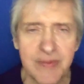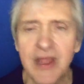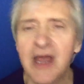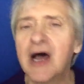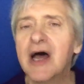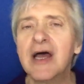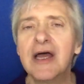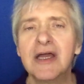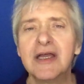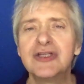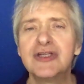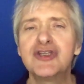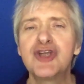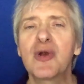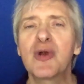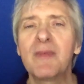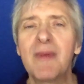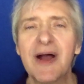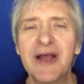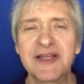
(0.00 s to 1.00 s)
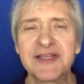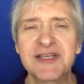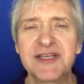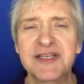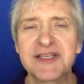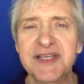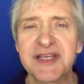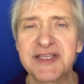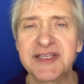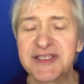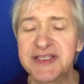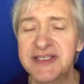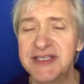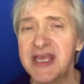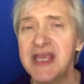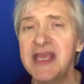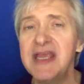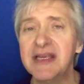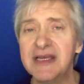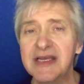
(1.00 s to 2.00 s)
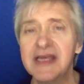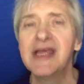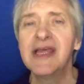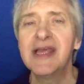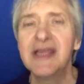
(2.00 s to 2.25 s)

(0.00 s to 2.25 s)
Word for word: uh, Jeremiah 6.16,